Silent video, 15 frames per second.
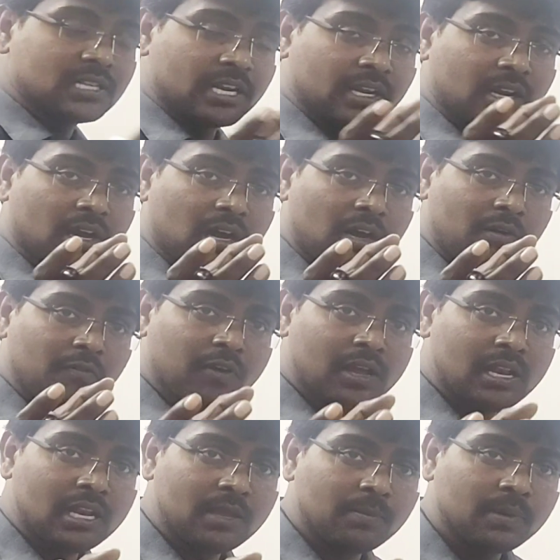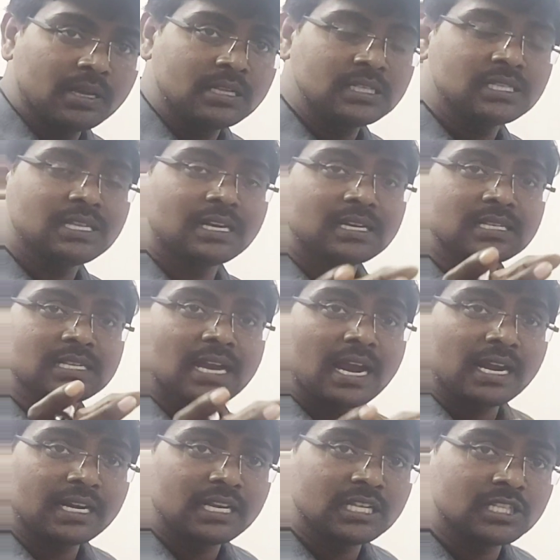set of elements that
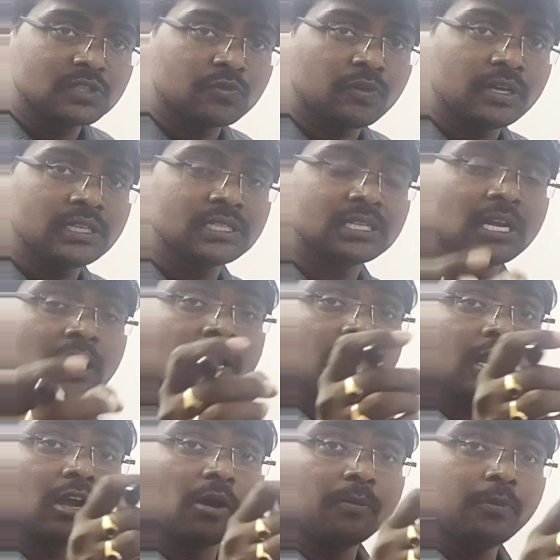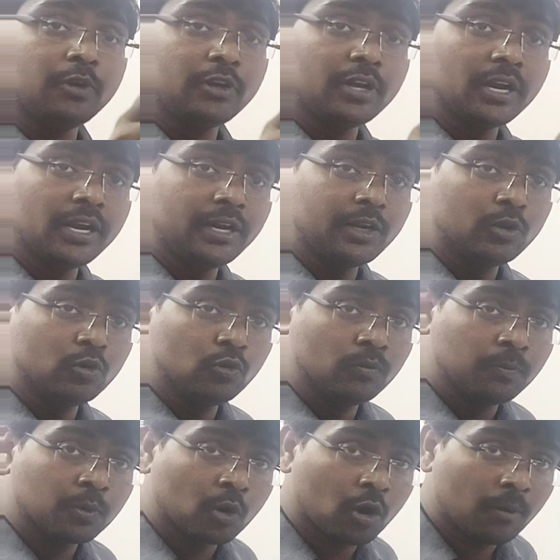satisfies
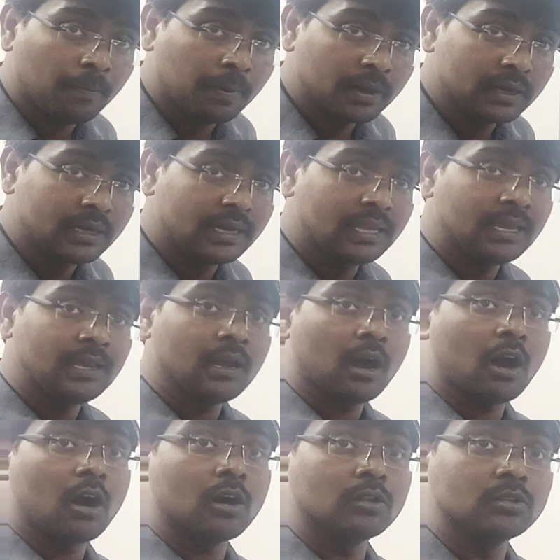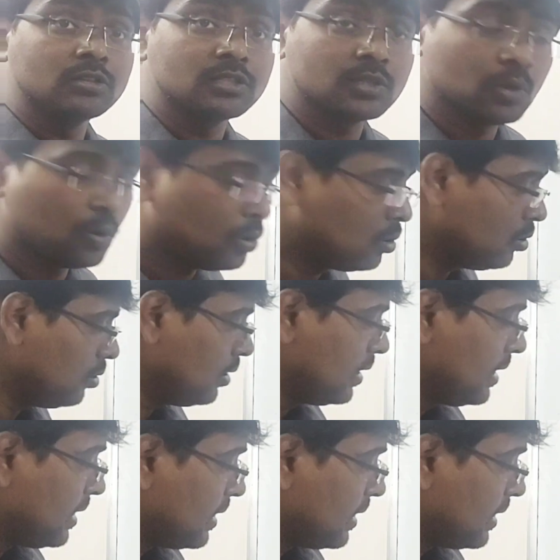commutative property also,